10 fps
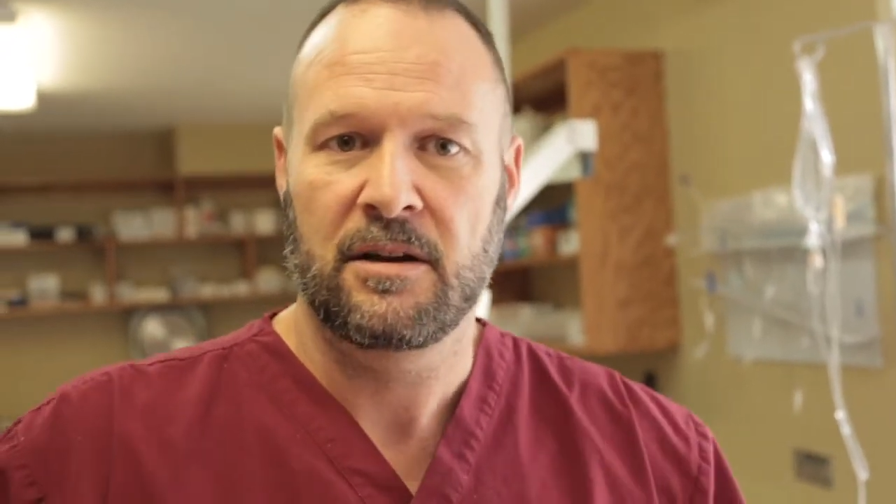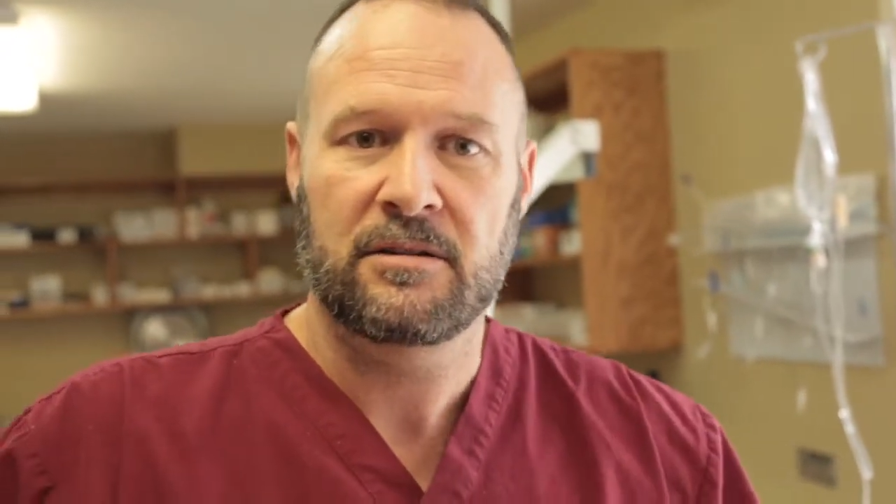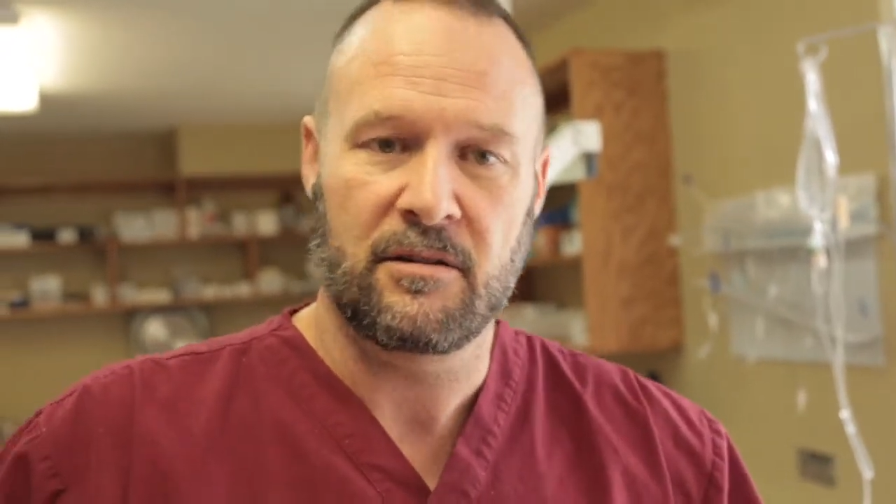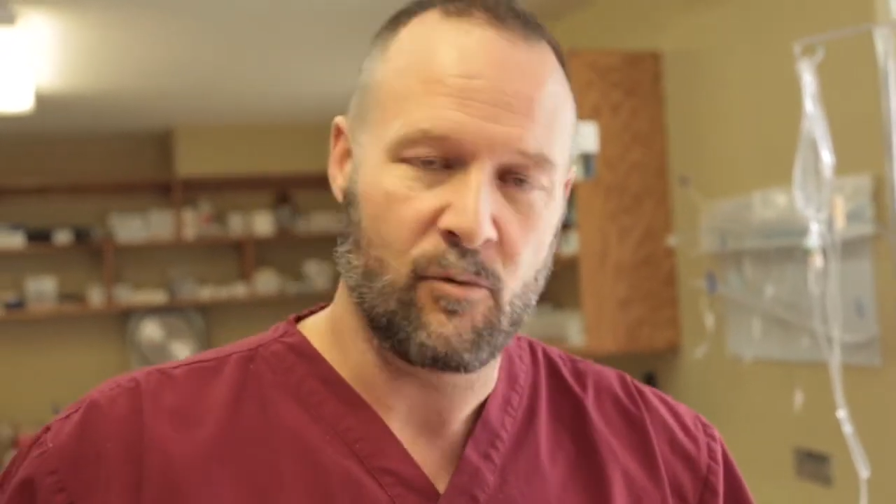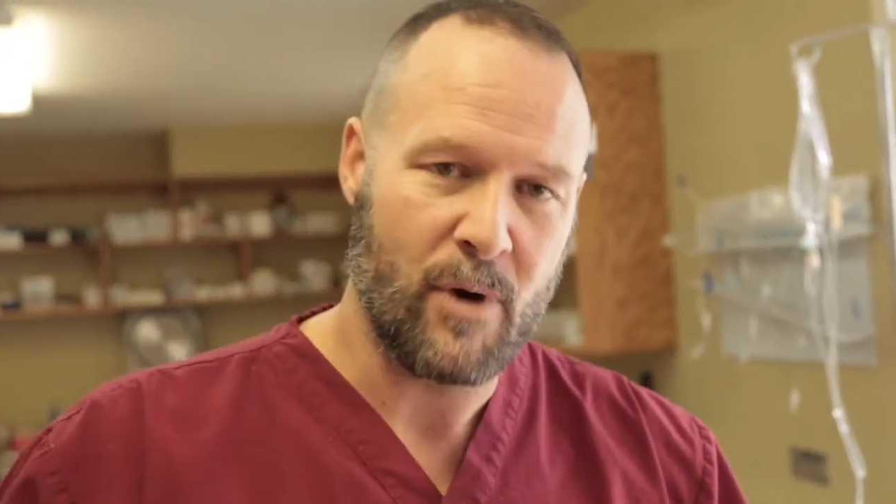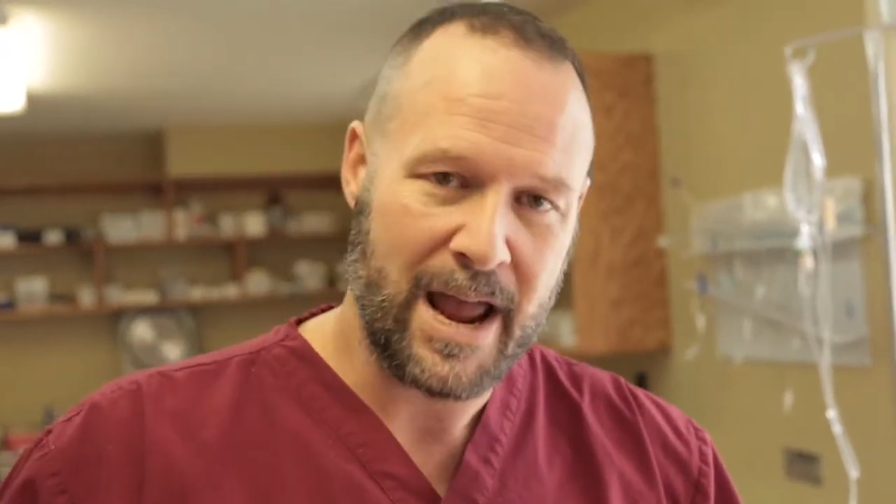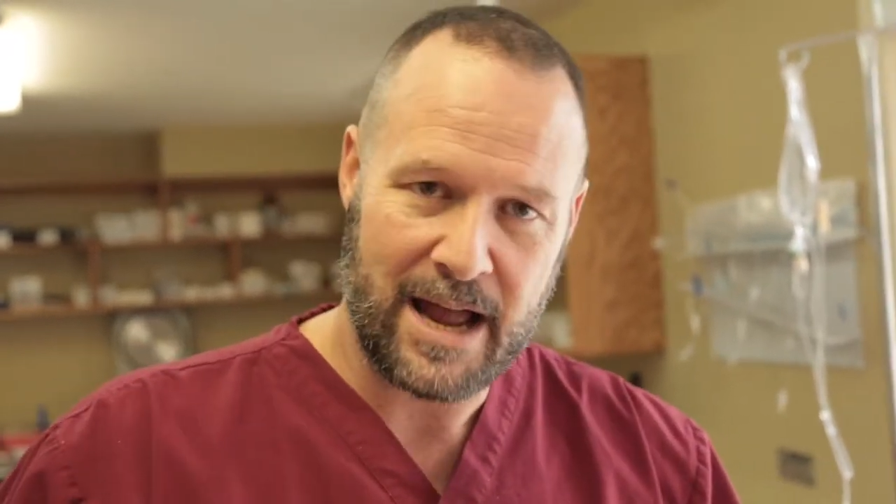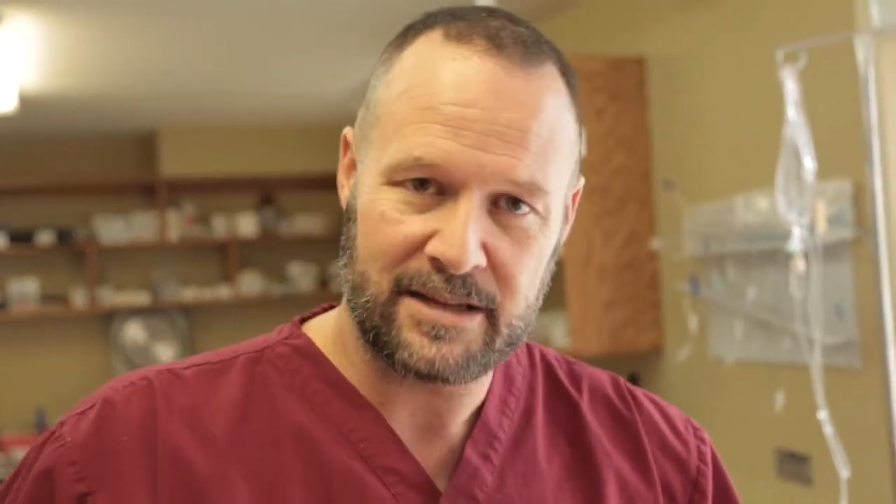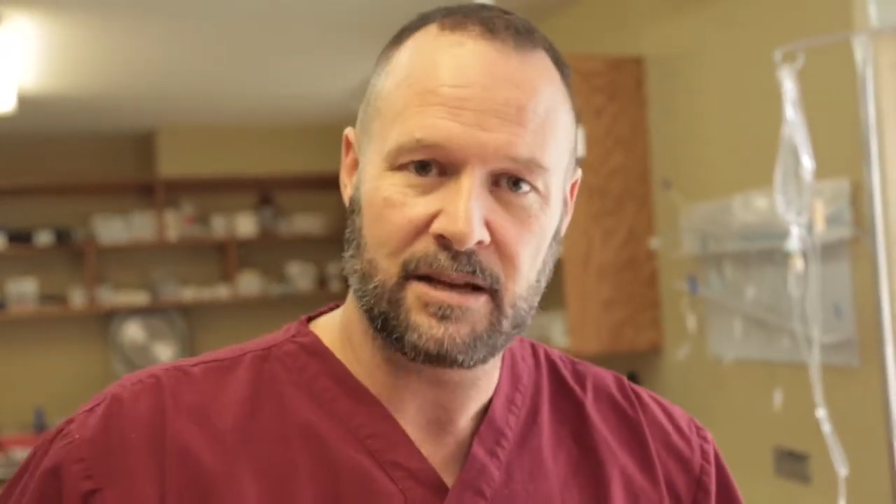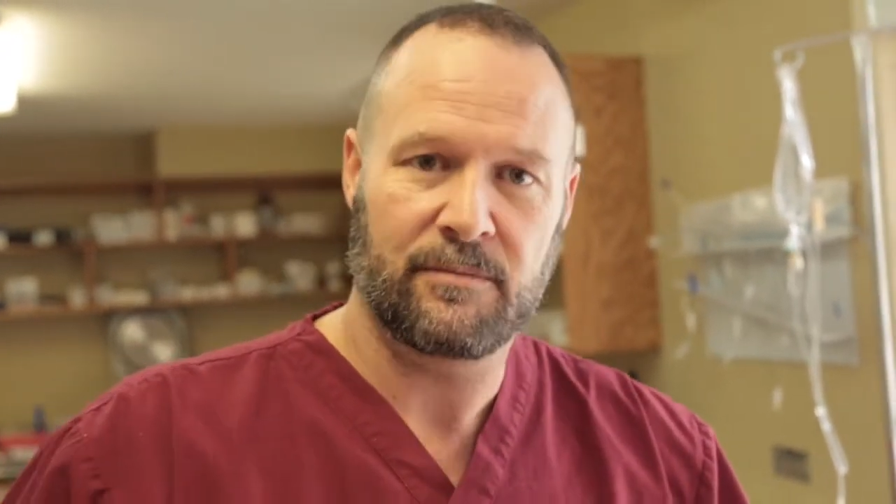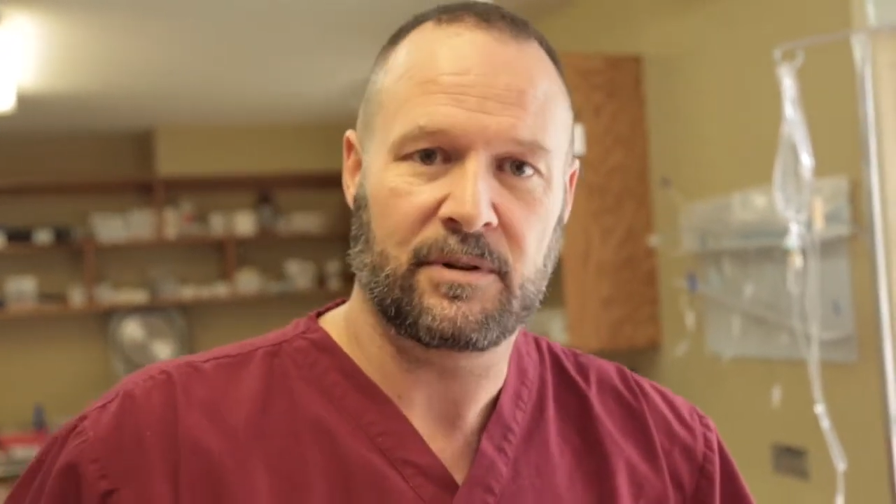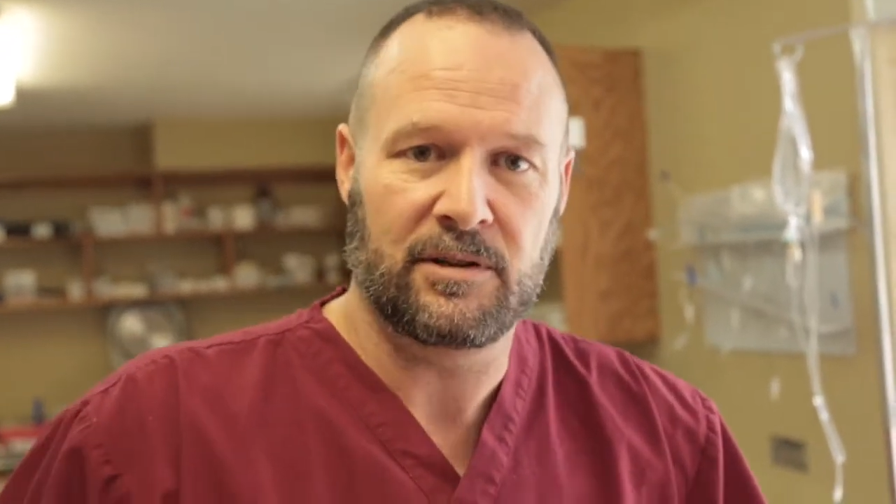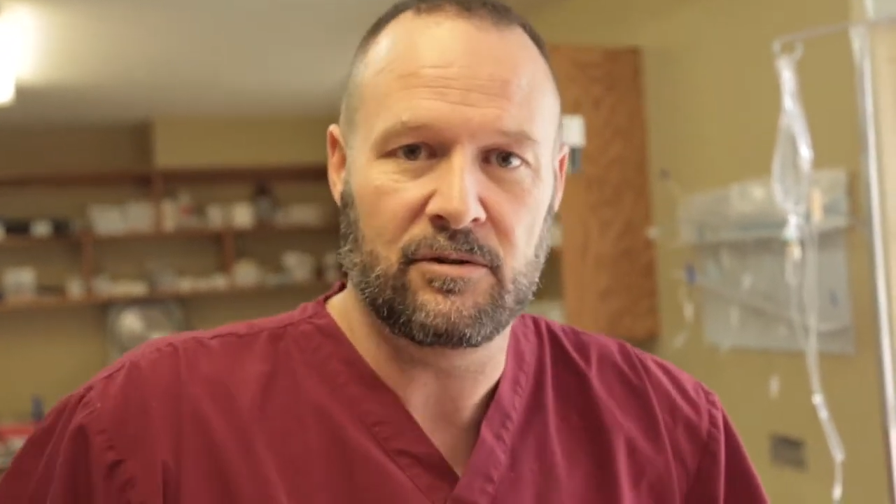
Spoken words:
So the way I typically